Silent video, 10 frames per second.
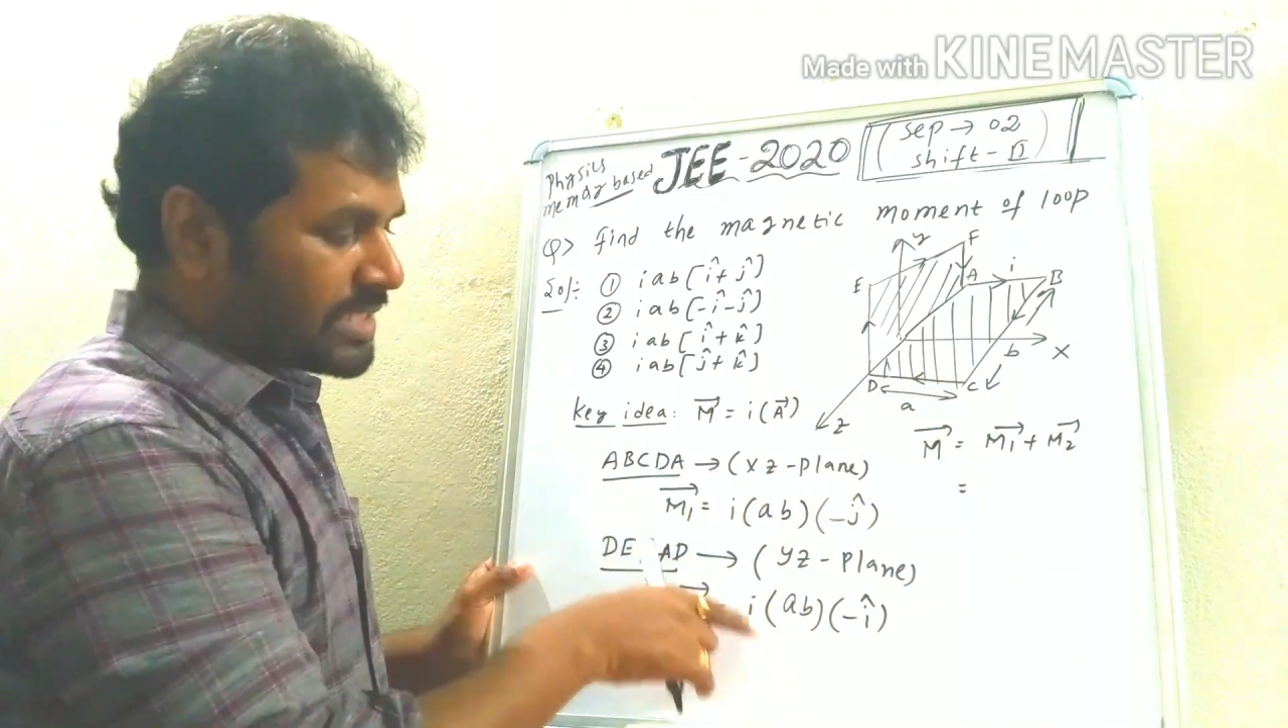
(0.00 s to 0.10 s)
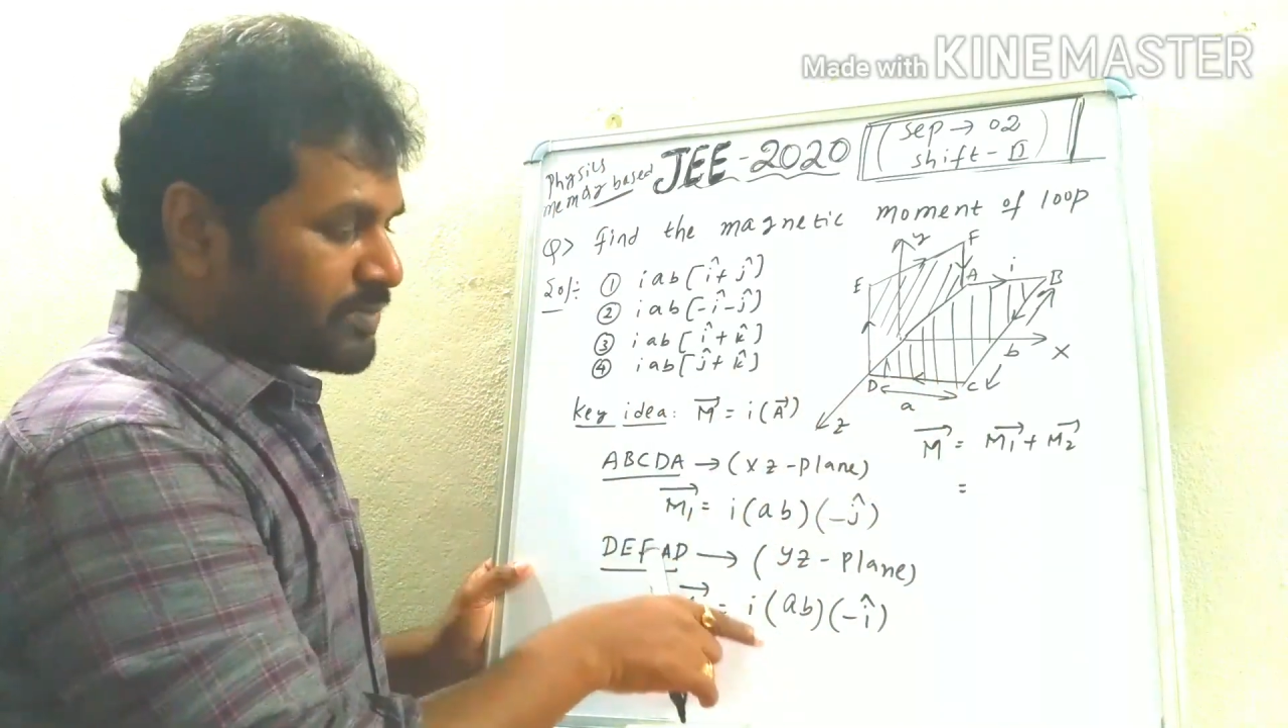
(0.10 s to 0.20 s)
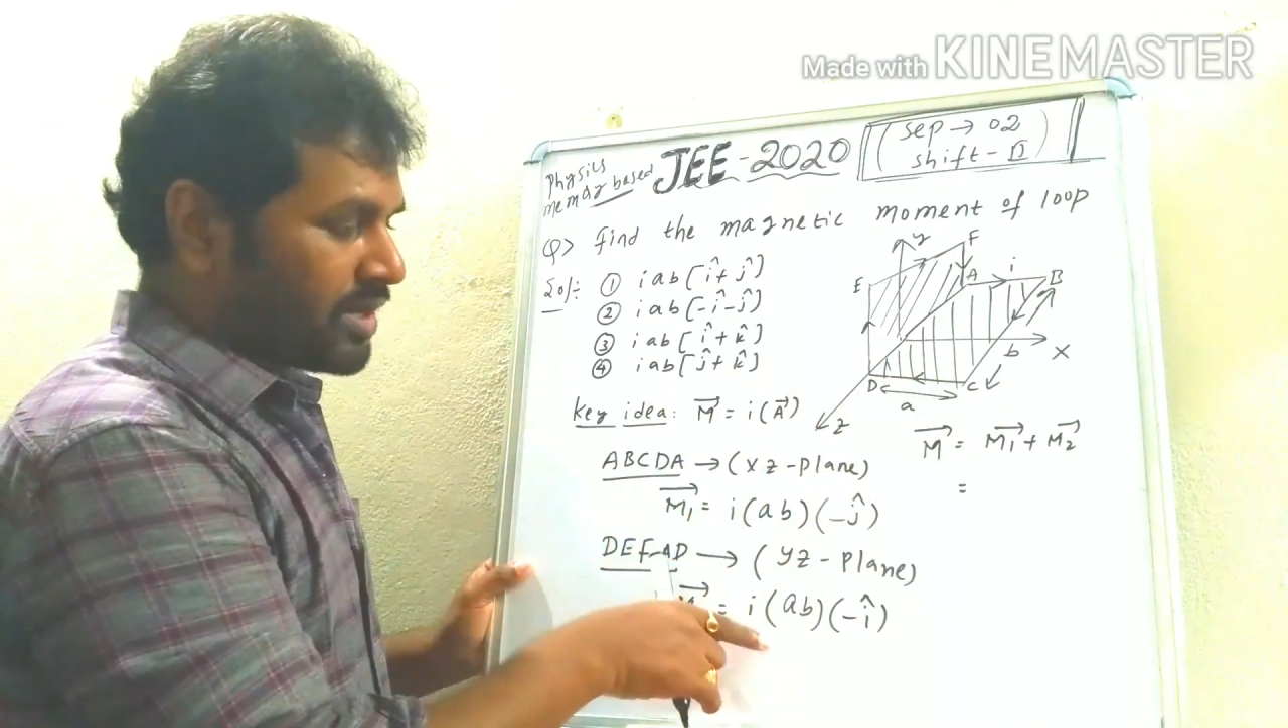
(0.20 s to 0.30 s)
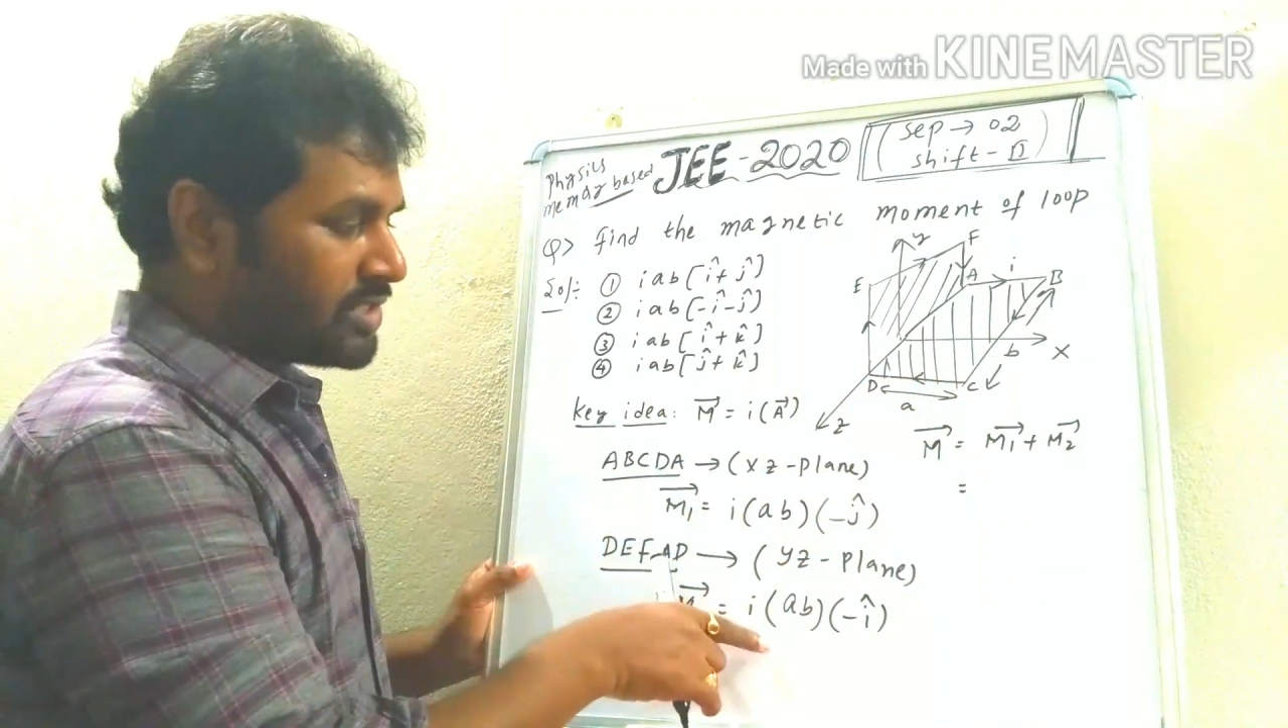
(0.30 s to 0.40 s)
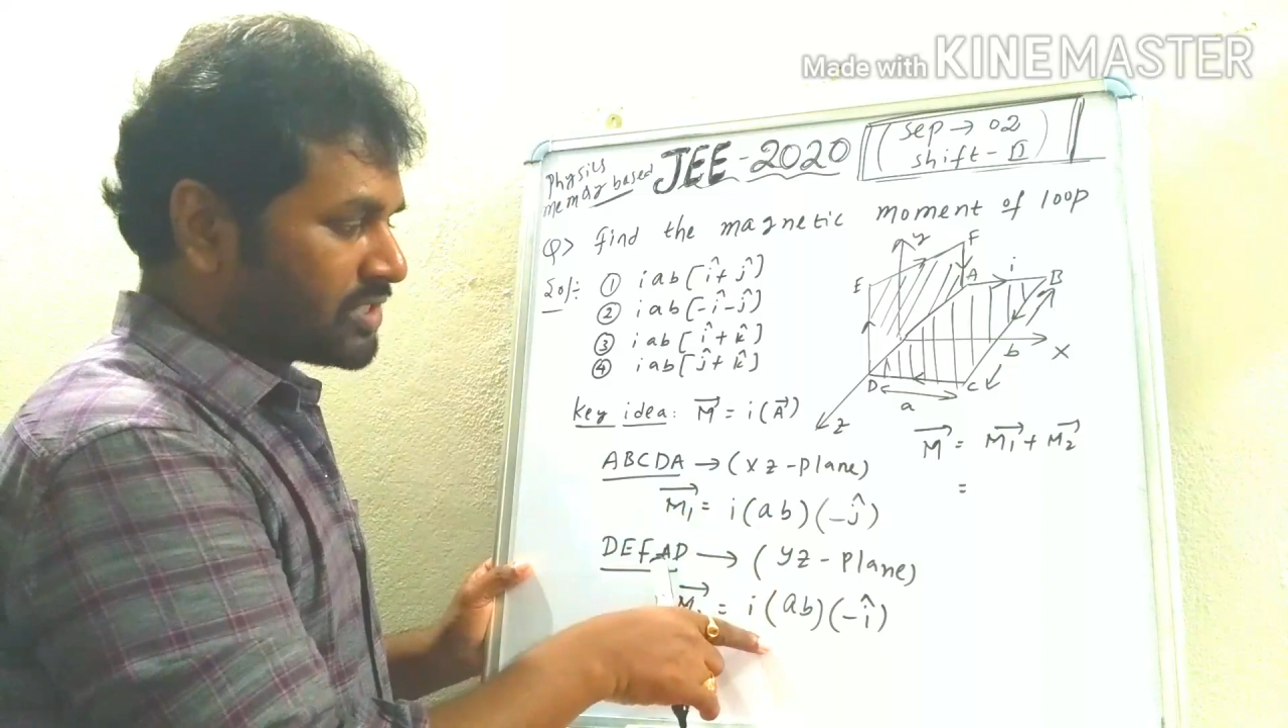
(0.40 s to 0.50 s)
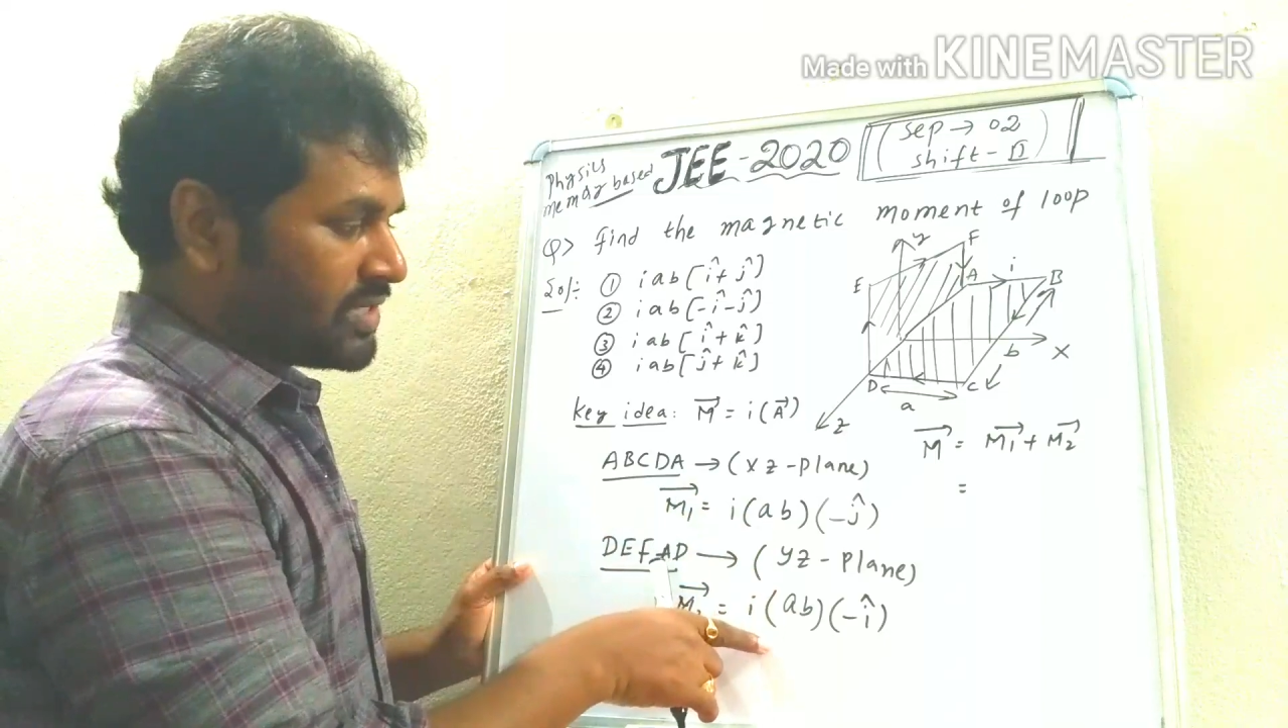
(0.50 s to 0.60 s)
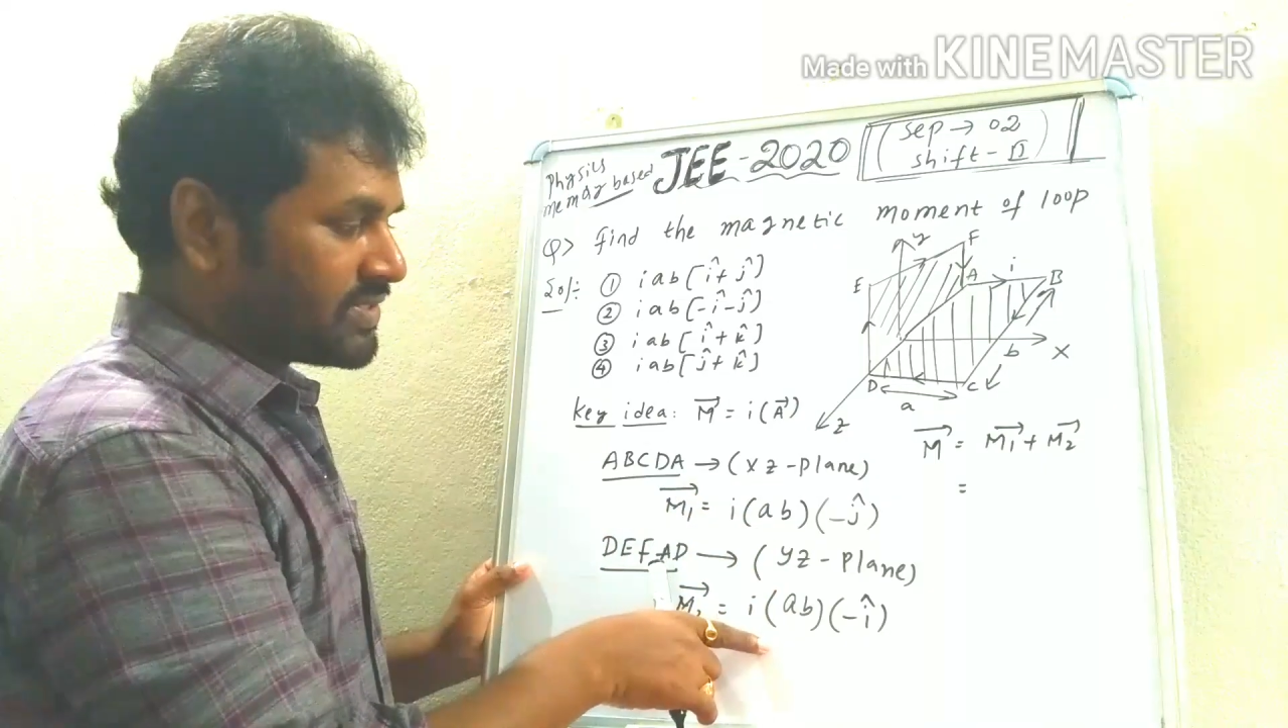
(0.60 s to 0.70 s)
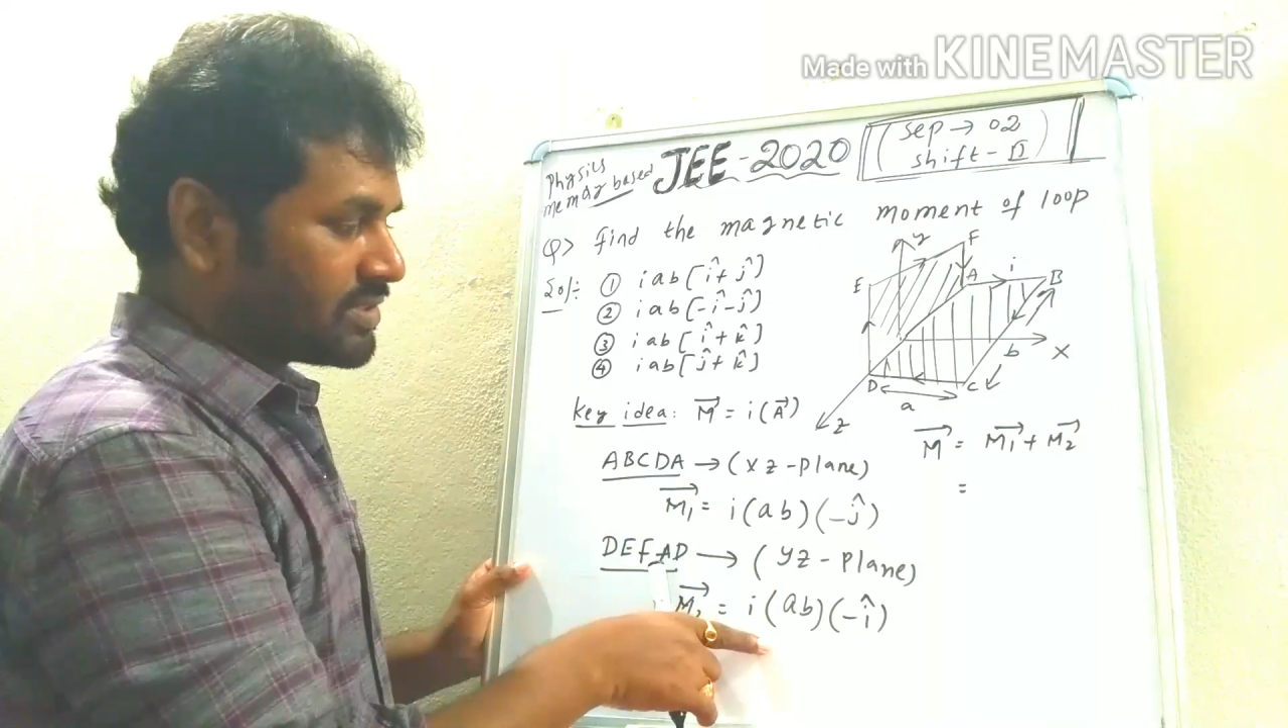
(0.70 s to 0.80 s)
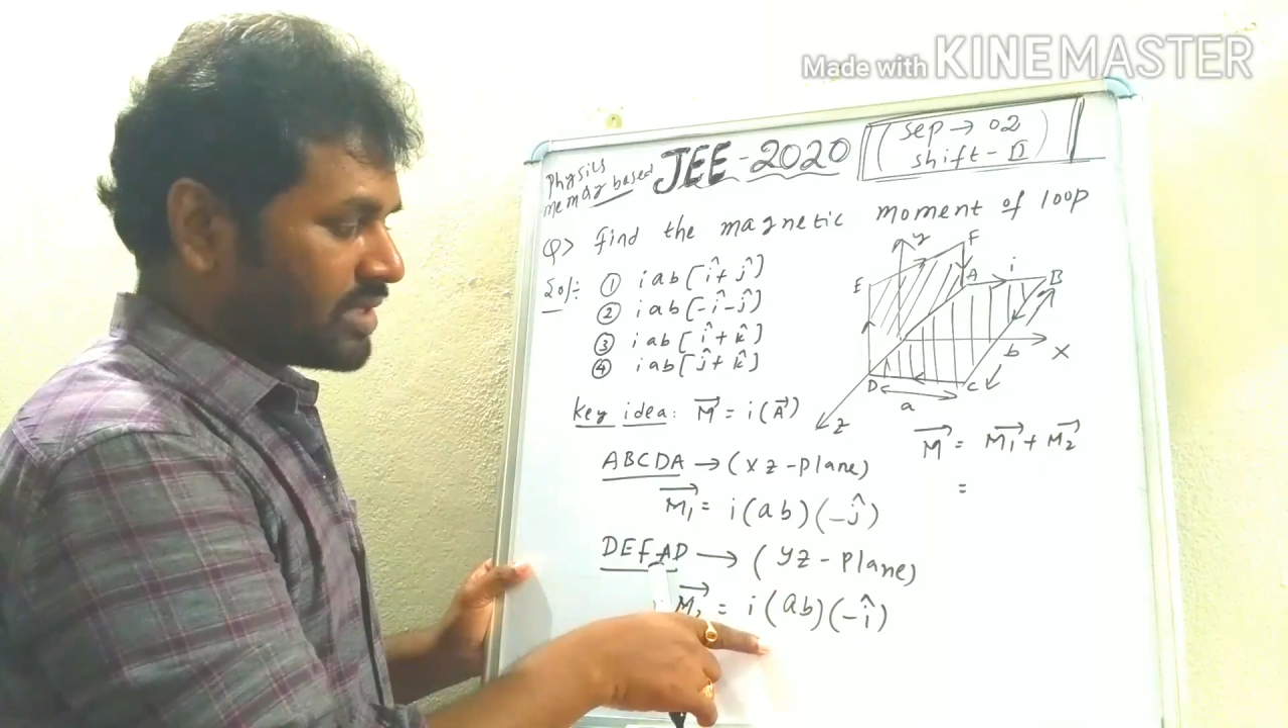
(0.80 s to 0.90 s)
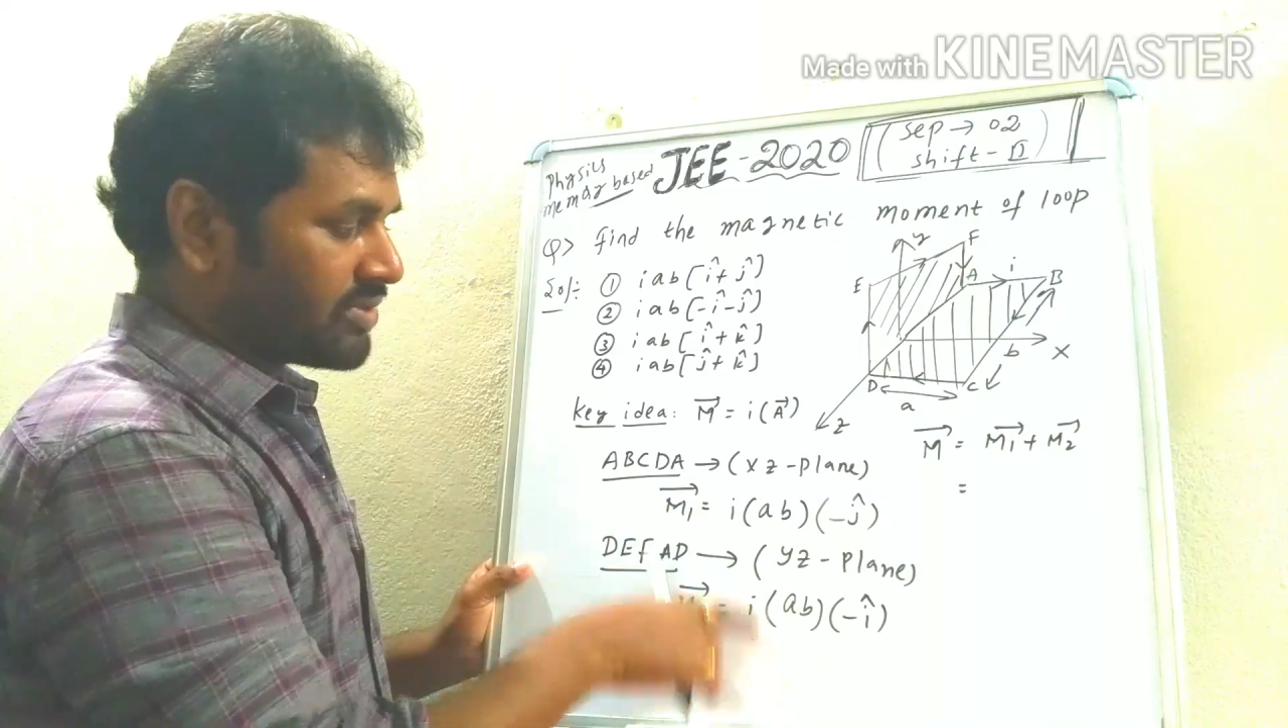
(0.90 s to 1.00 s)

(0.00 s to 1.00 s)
expressions,